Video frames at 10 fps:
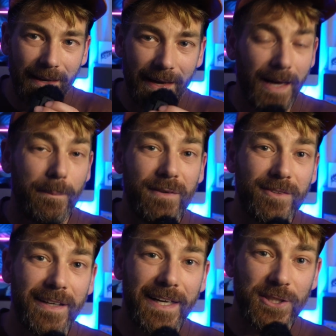And I'm
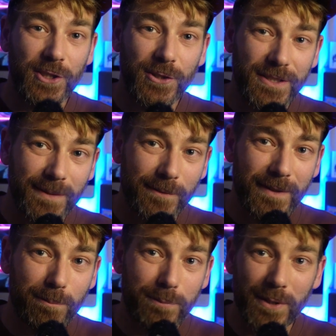even gonna show you some of
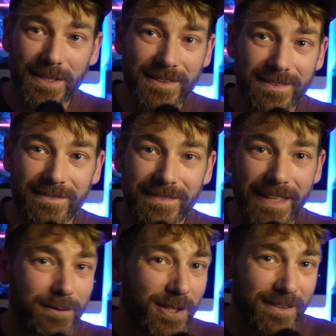the products that
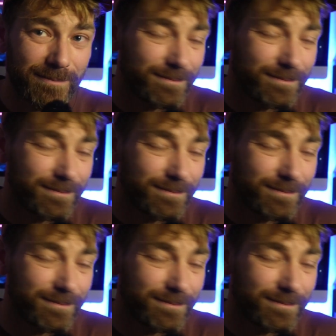I've gotten.